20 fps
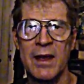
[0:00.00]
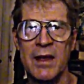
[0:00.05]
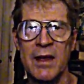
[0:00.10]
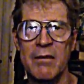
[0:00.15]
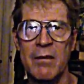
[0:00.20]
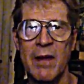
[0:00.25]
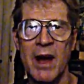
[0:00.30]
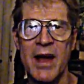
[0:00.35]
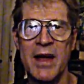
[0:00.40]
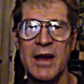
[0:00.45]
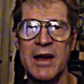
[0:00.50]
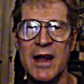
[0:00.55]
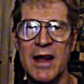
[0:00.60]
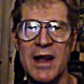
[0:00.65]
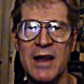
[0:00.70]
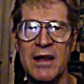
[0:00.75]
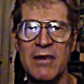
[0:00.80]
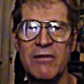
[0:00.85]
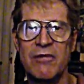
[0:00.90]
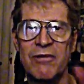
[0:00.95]
in my
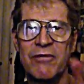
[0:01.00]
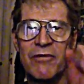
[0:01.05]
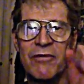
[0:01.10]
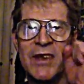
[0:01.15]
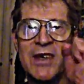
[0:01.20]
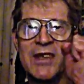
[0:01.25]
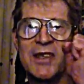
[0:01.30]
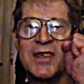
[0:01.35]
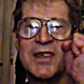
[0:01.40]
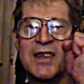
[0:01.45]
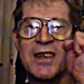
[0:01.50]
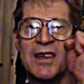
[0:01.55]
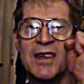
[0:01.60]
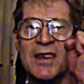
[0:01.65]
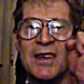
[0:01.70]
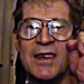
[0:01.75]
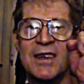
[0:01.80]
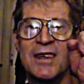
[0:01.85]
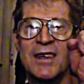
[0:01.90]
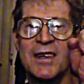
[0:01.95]
native fist,
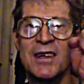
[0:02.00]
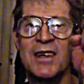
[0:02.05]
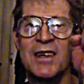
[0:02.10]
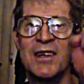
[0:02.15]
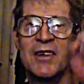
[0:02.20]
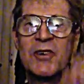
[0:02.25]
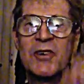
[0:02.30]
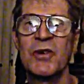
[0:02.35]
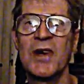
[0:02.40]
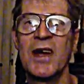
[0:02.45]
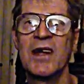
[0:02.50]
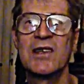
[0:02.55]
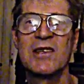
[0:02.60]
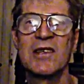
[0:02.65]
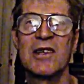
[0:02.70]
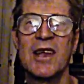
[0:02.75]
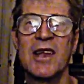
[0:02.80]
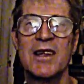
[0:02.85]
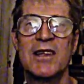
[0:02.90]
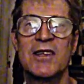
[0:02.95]

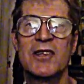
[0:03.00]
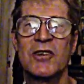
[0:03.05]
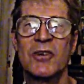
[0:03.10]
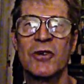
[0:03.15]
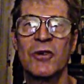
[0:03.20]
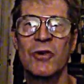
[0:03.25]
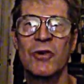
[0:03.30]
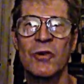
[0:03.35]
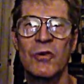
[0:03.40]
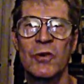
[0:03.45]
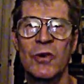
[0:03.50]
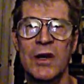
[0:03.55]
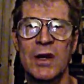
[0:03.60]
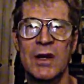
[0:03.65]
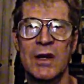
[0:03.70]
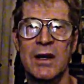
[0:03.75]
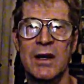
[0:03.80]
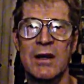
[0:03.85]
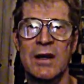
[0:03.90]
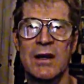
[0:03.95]
translates to
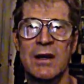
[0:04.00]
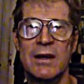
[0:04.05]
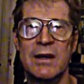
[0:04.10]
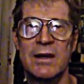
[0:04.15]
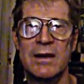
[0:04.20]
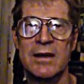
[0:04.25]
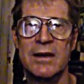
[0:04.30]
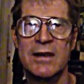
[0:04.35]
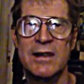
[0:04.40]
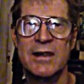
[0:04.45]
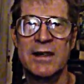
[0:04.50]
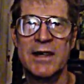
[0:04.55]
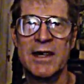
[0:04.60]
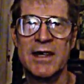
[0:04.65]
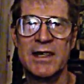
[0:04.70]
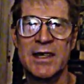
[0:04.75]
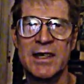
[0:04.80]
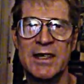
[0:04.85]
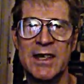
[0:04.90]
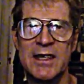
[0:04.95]

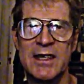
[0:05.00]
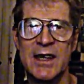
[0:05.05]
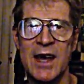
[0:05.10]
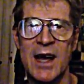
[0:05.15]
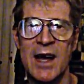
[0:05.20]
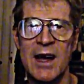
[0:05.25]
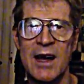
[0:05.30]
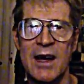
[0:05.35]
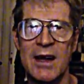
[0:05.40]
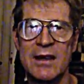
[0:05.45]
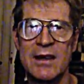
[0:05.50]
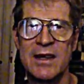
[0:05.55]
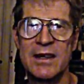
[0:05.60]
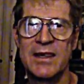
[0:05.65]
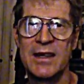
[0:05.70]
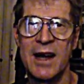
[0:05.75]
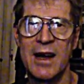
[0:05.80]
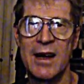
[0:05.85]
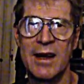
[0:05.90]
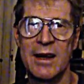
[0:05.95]
da da da da da
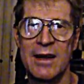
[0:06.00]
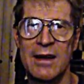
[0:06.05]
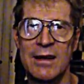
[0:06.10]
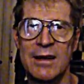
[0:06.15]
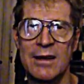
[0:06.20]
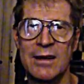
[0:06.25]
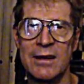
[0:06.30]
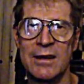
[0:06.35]
da.